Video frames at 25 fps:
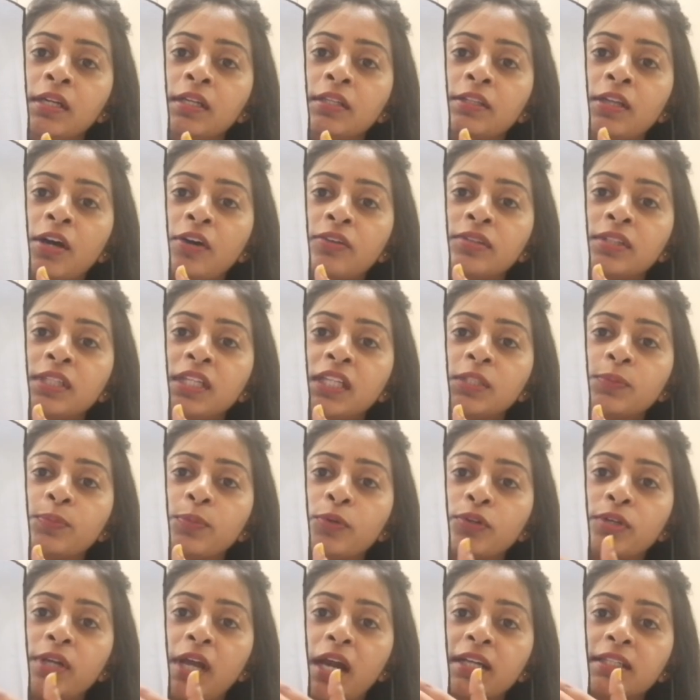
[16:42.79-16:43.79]
Now these
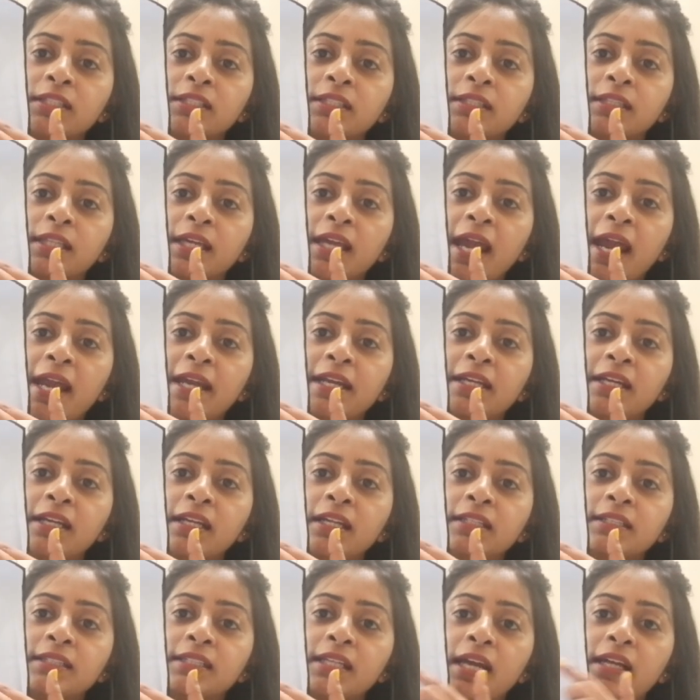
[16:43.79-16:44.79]
products, they enter
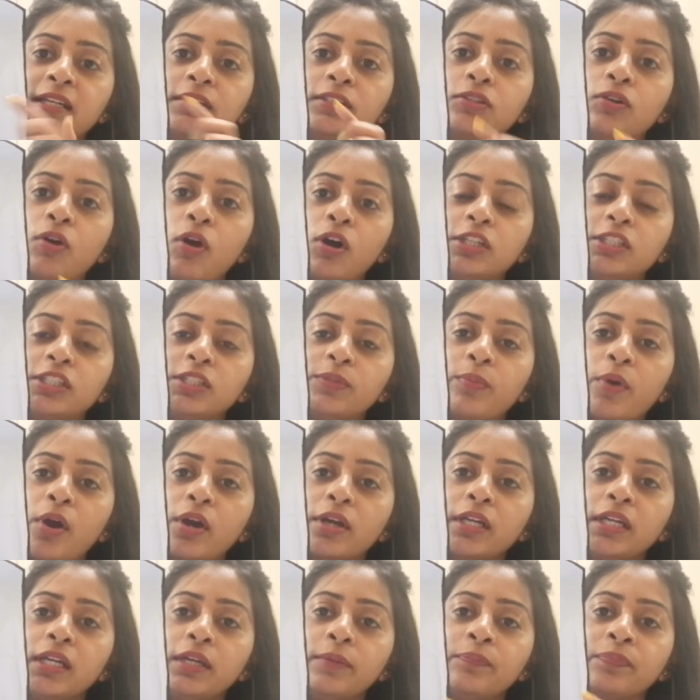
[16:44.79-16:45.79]
inside the Golgi
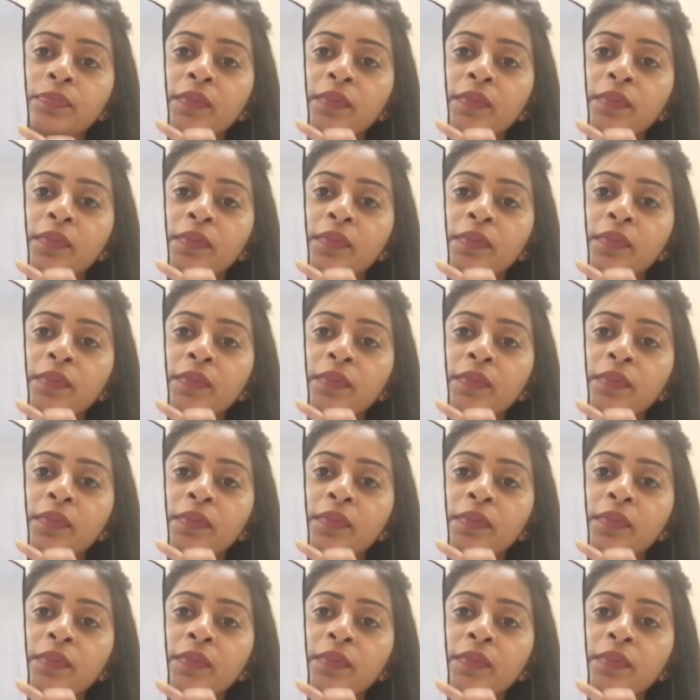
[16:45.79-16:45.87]
body.